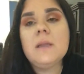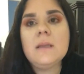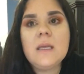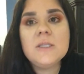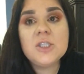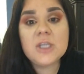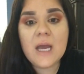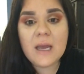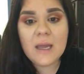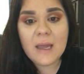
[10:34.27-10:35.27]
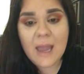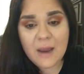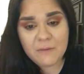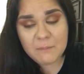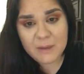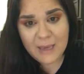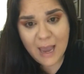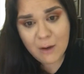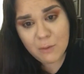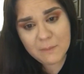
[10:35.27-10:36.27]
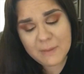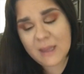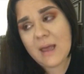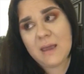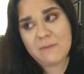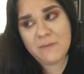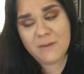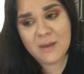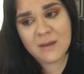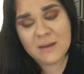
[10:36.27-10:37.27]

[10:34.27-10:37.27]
completely shut everybody out of my life.